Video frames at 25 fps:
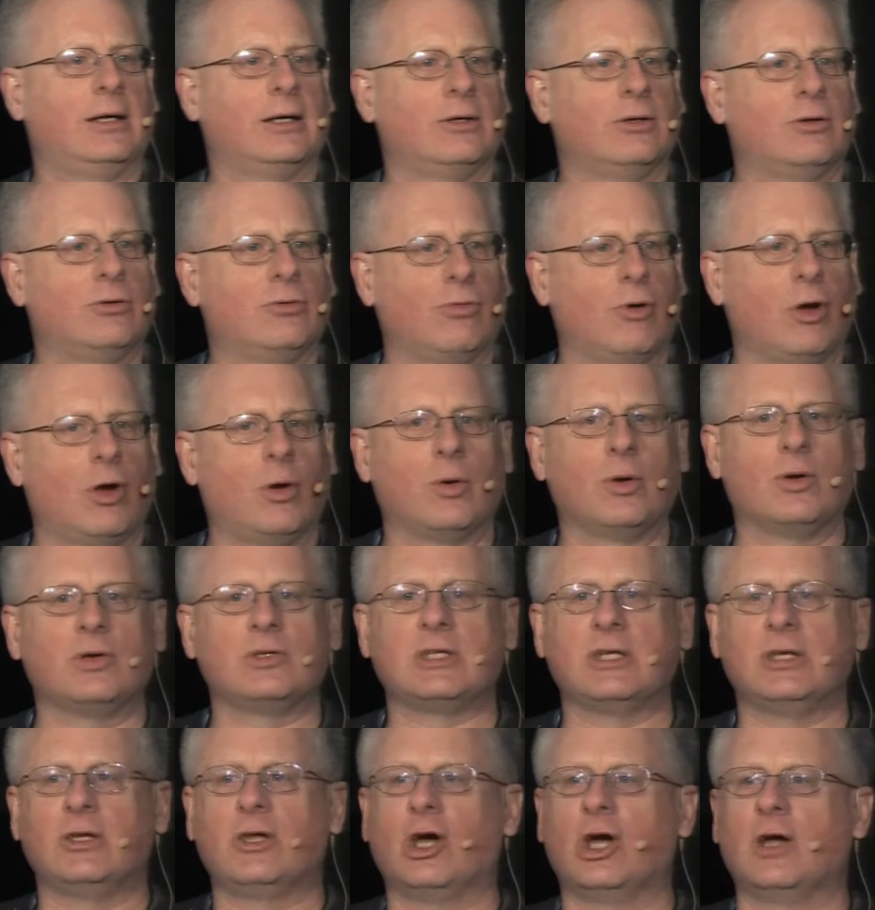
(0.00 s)

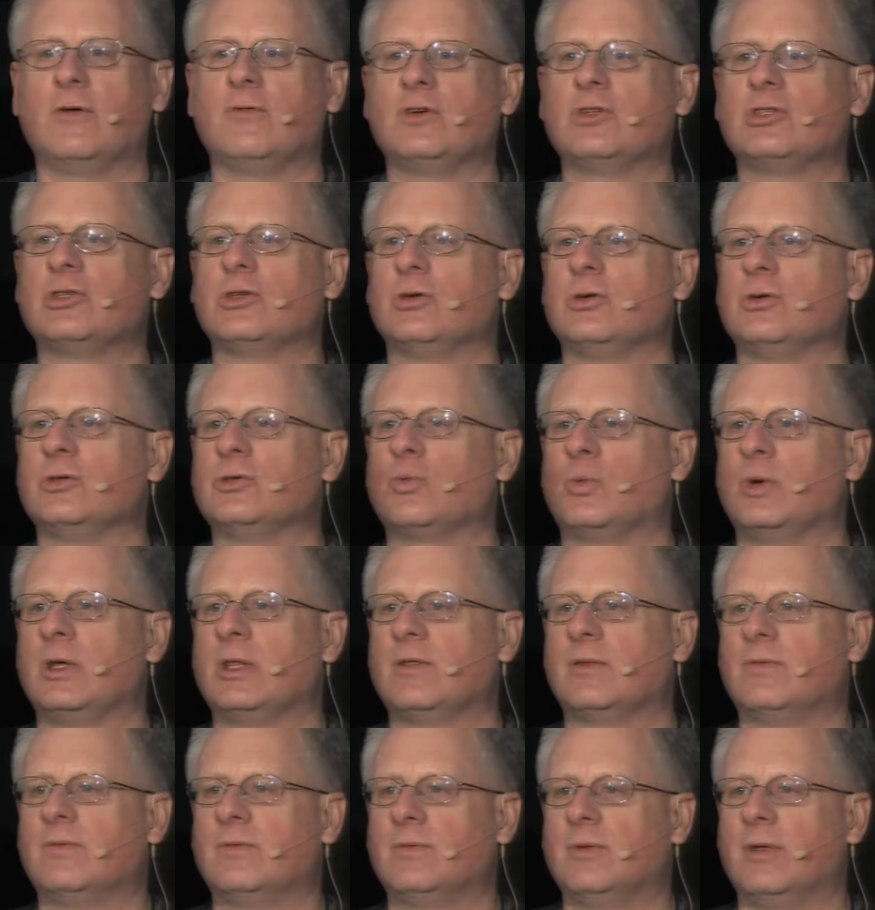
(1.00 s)
growers and harvesters with
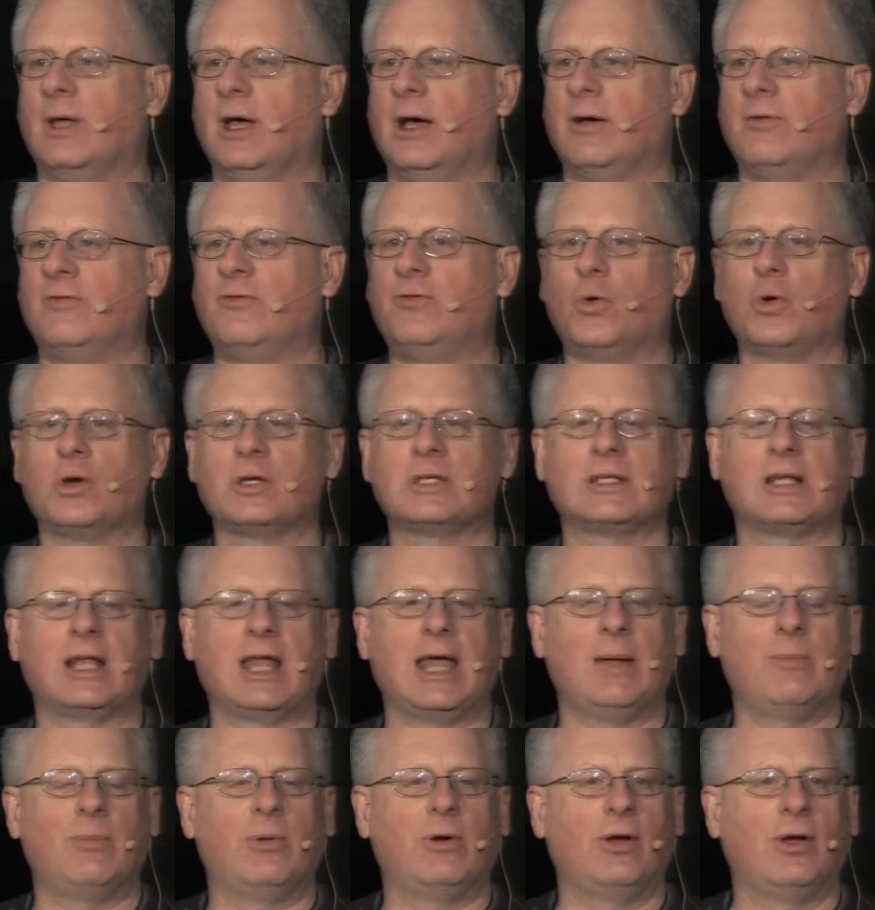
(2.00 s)
forced
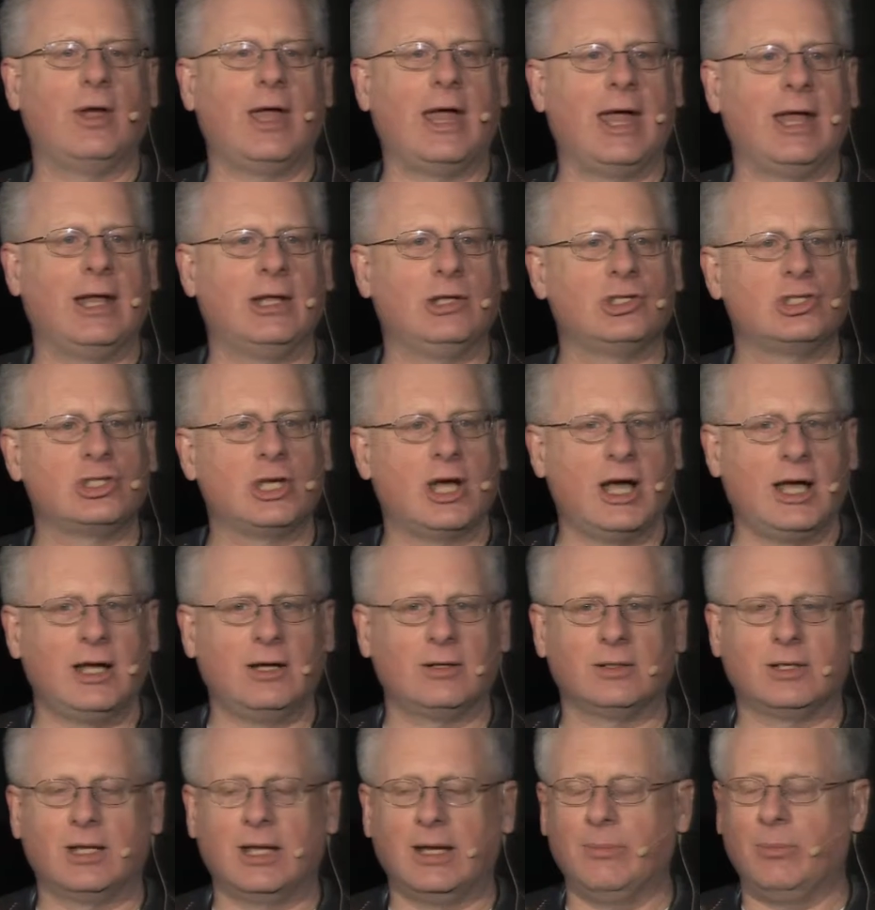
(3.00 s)
labor and
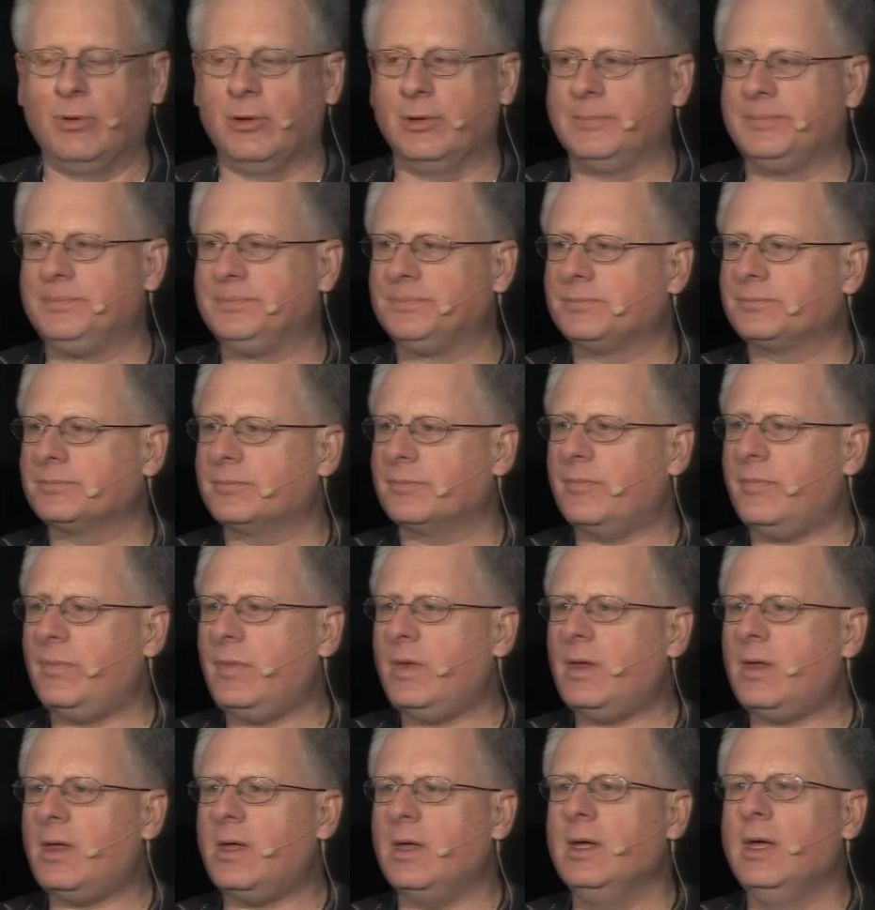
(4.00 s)
child labor.
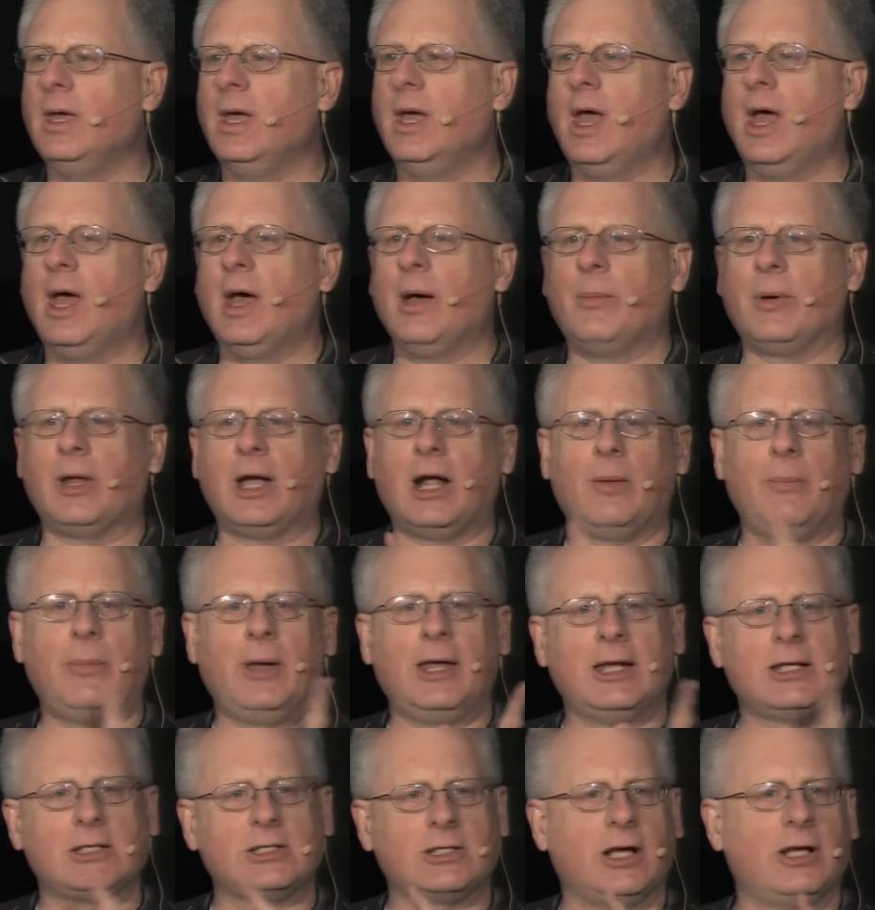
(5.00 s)
But I'll
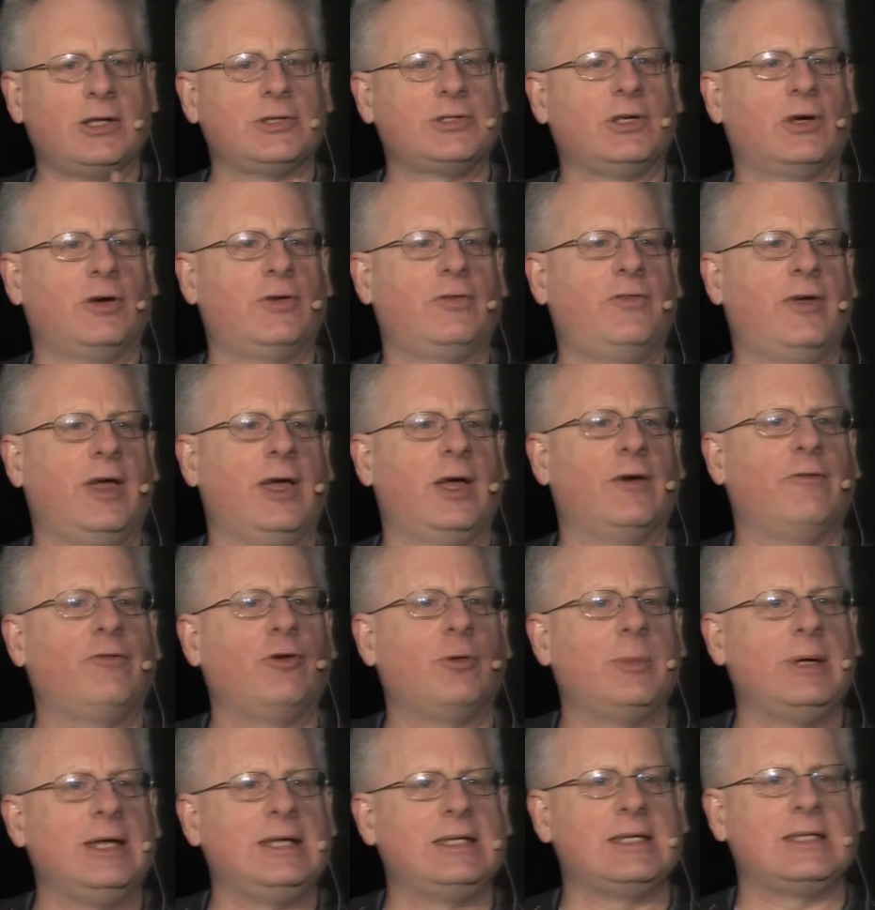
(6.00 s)
bet it's also fair
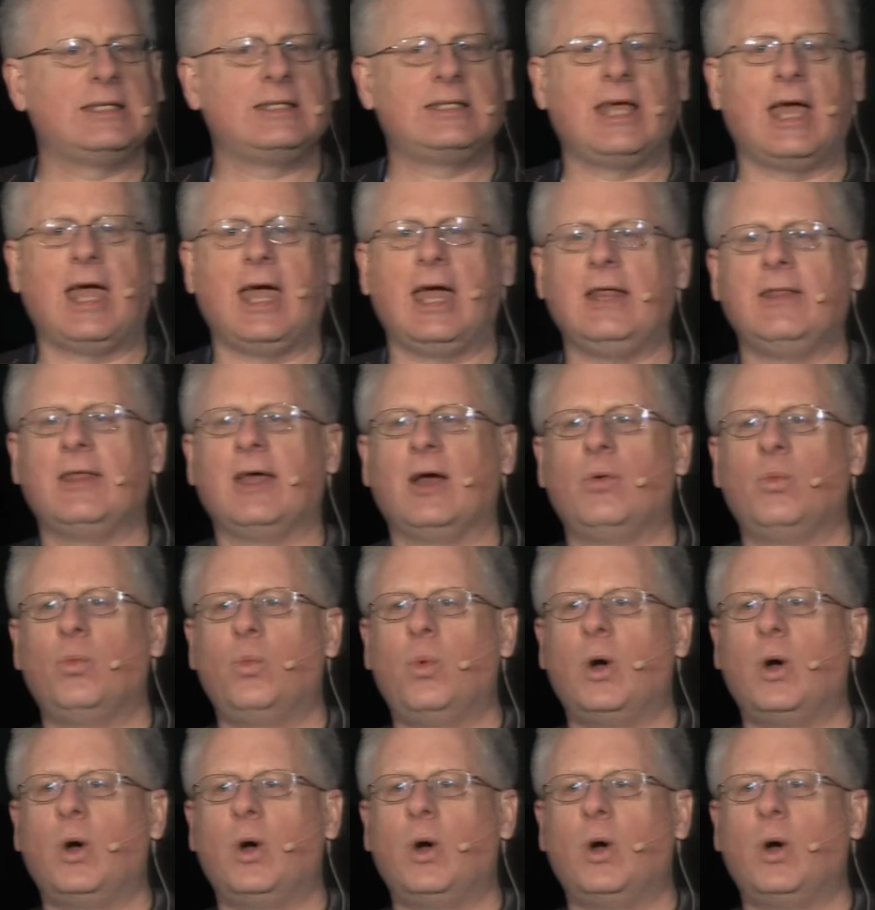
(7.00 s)
for me to say that